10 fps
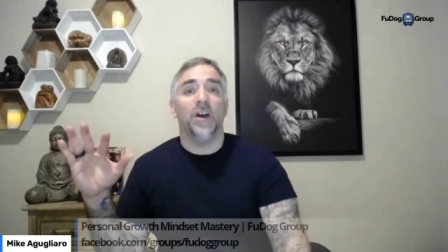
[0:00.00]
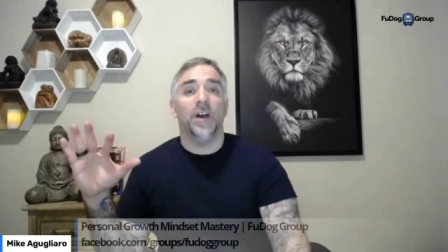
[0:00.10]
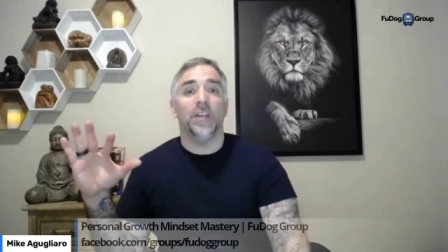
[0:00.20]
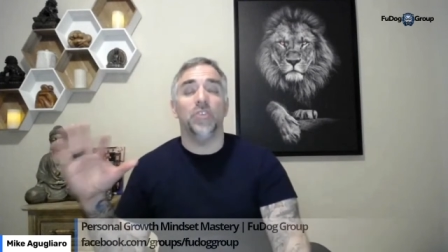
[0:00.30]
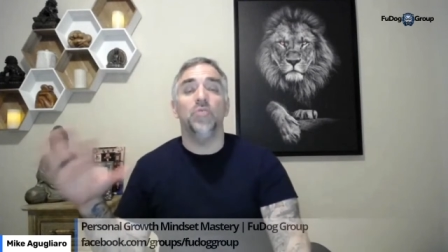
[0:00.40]

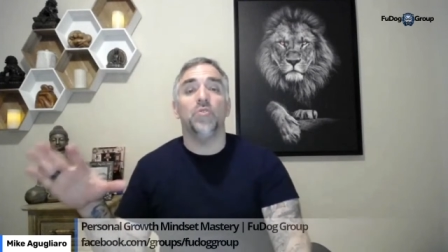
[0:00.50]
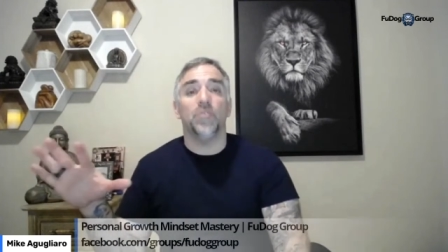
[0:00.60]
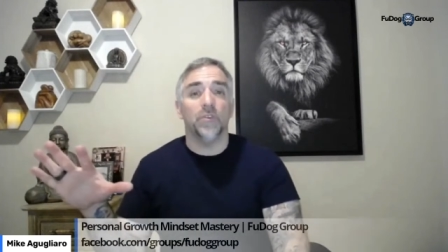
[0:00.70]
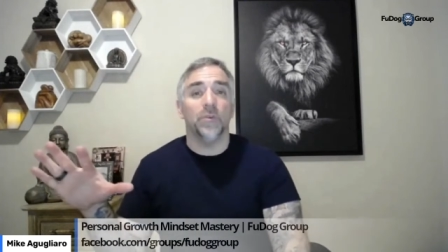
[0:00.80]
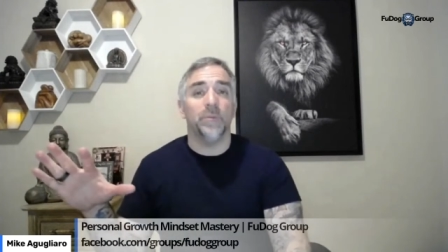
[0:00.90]
uh, new
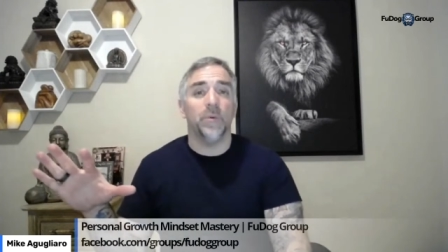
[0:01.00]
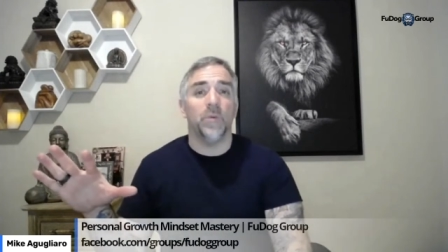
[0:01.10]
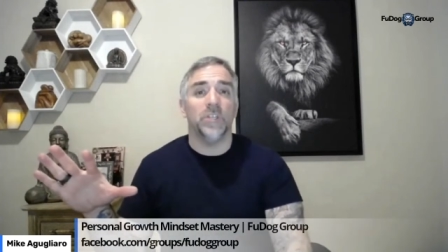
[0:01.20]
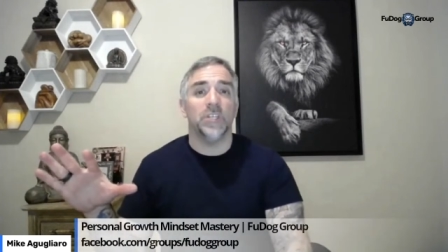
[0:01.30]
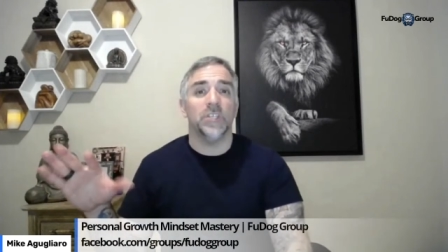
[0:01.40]
group,
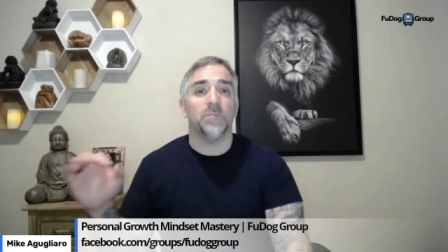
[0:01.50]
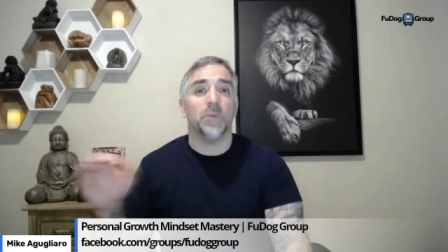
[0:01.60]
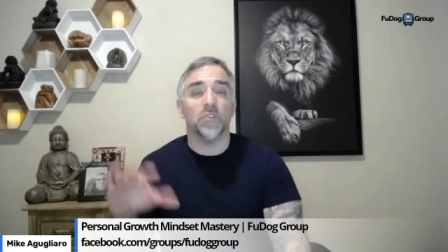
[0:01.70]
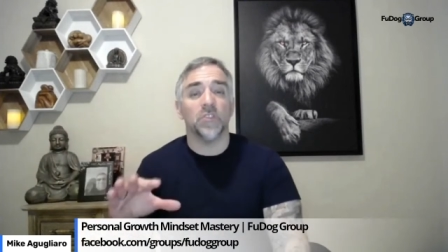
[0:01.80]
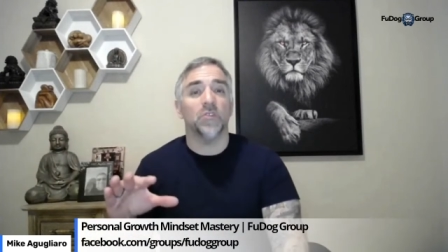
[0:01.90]
which is
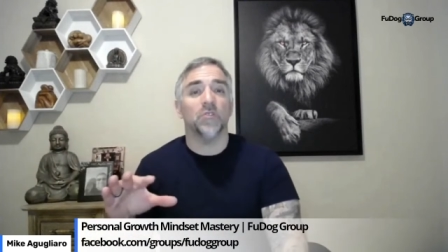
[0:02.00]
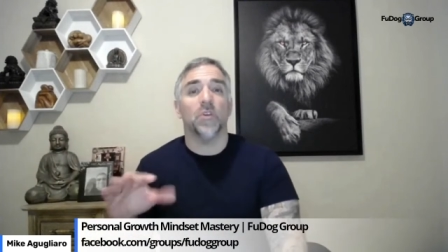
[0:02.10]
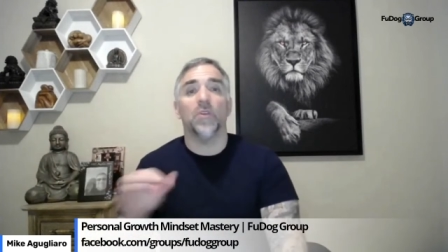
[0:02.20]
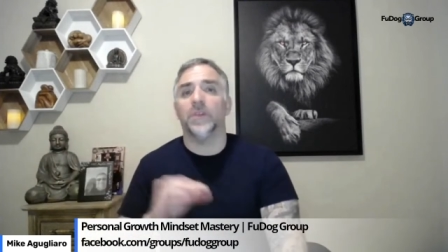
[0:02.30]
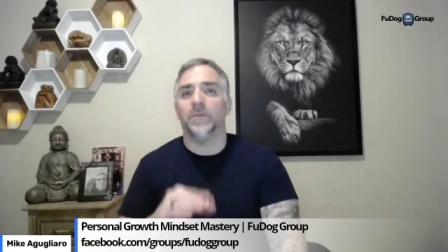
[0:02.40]
personal
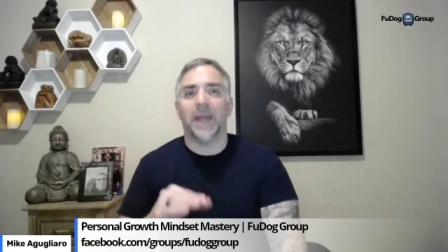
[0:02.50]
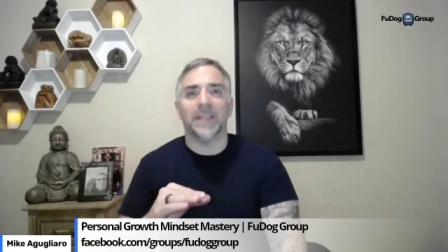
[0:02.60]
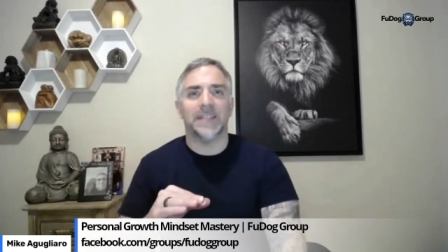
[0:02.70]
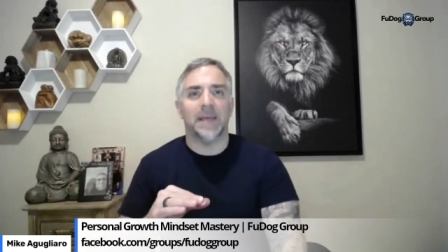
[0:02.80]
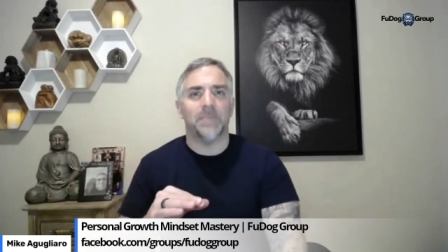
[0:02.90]
growth and
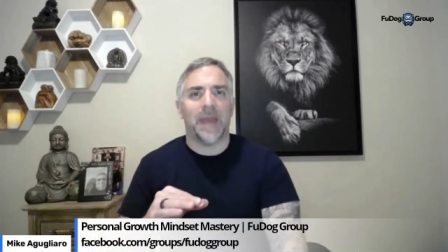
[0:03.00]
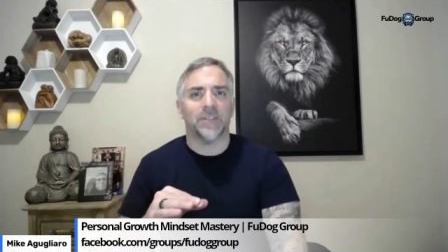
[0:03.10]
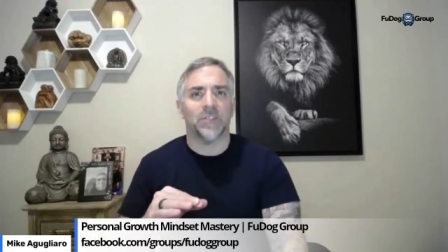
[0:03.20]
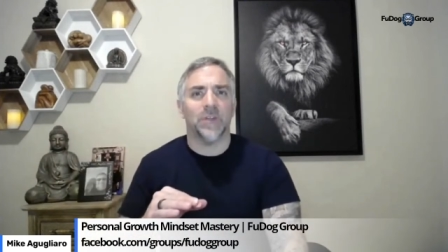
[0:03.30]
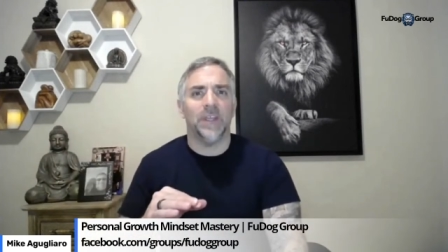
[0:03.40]
mindset
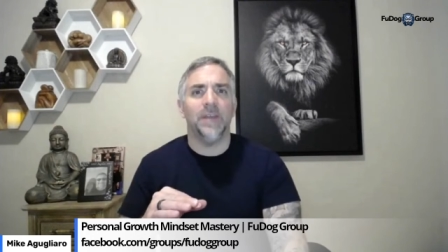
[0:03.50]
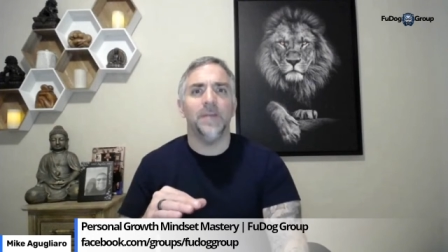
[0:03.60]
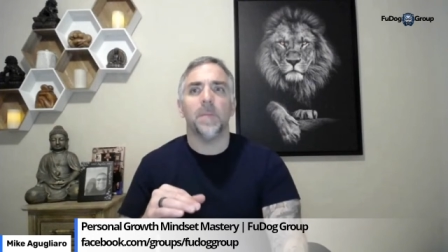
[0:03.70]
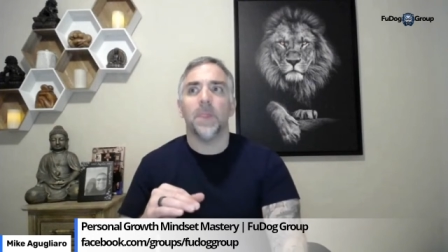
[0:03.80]
mastery,